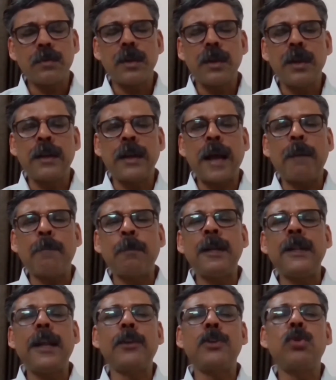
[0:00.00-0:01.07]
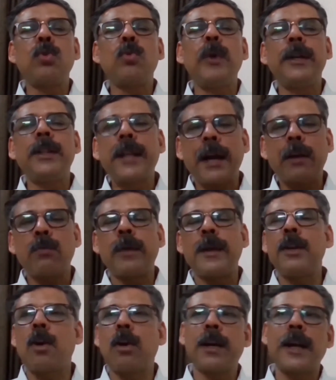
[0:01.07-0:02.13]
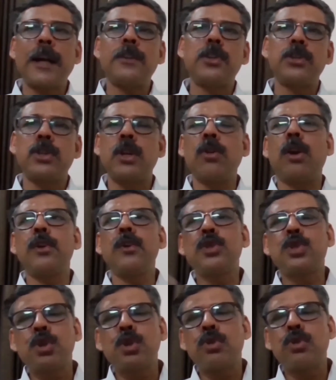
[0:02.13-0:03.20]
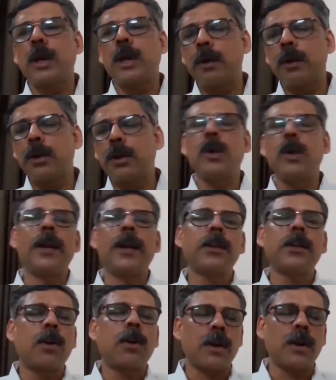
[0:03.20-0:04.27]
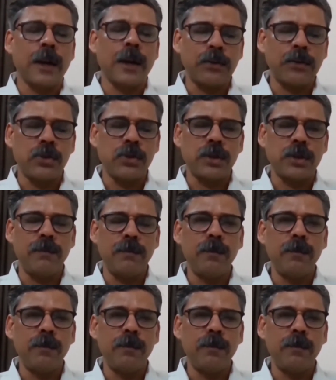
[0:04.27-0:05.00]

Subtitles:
it happened that you quit that very organization or you switch over to another organization.